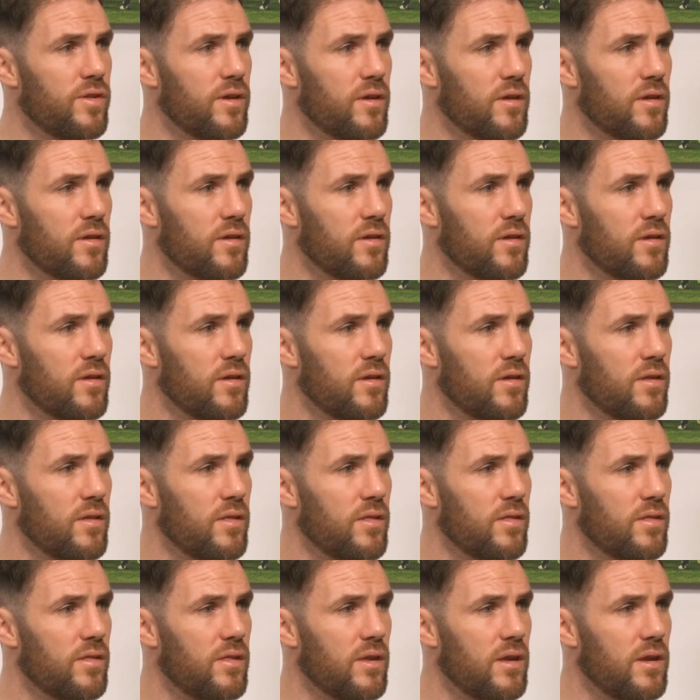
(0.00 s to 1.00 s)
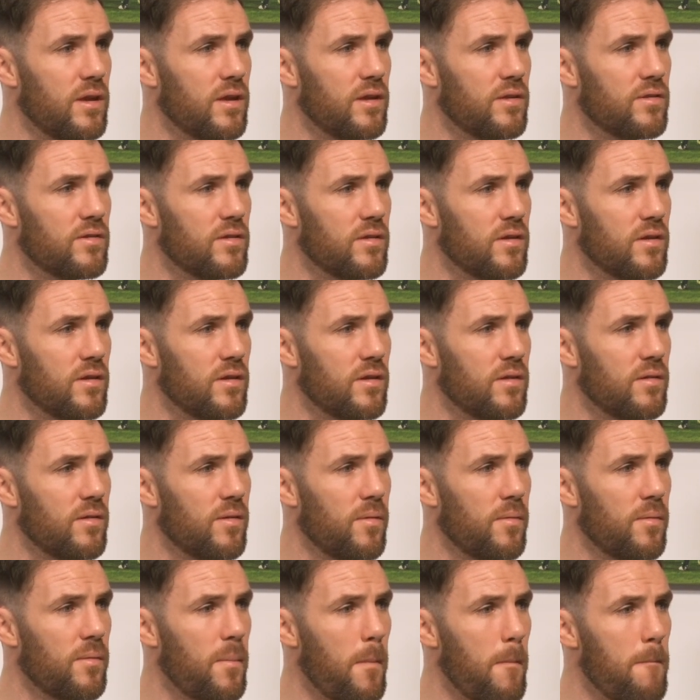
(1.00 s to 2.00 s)
think they need to
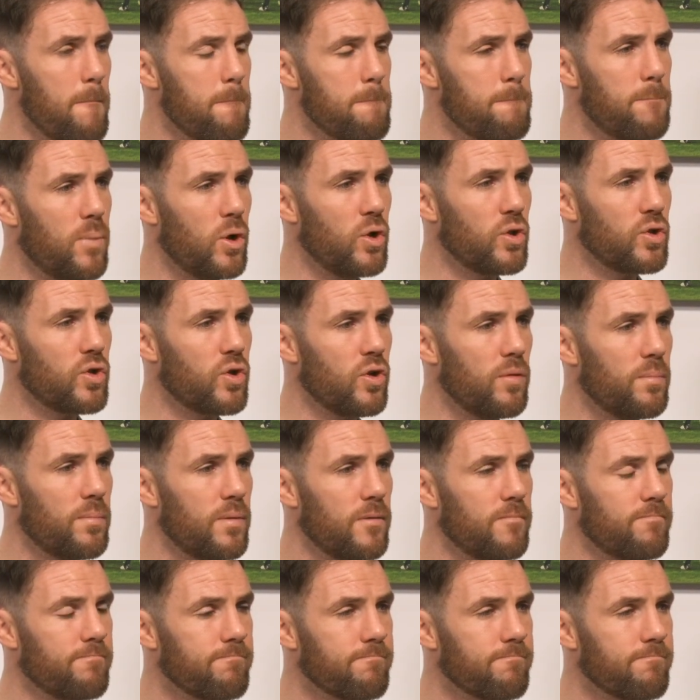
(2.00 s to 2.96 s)
bulk up?